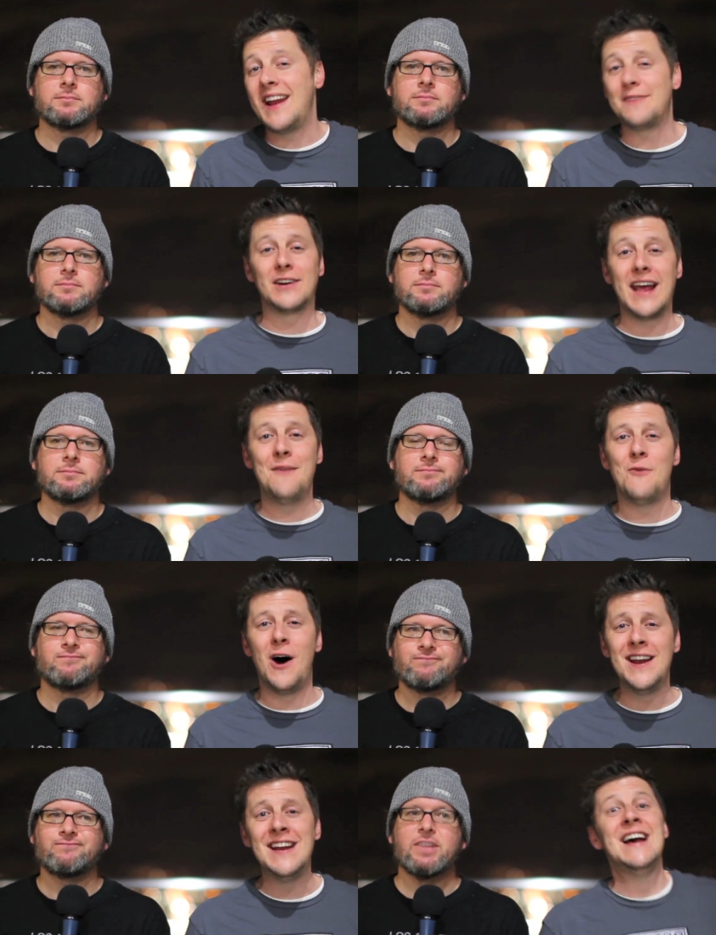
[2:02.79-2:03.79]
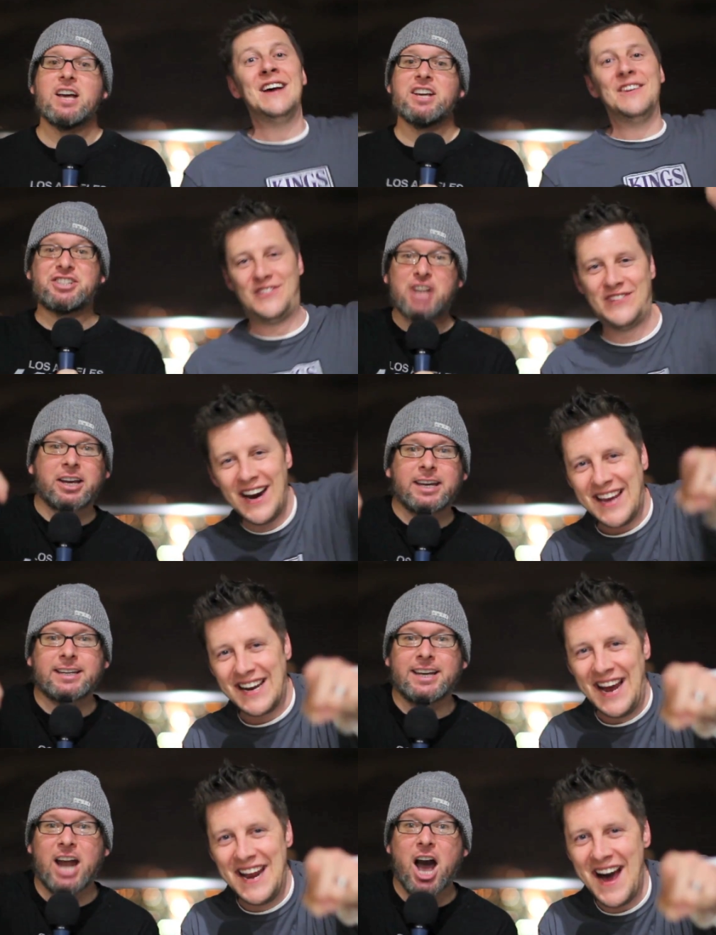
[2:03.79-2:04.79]
Speaker 1: after game one, suck, suck it,
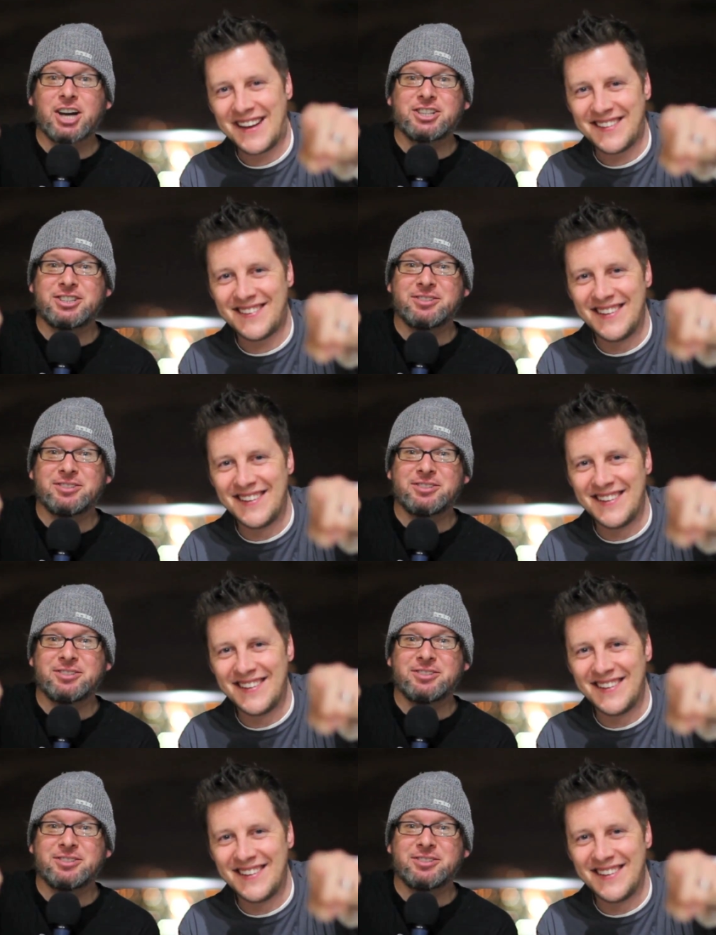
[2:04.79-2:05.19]
Canucks!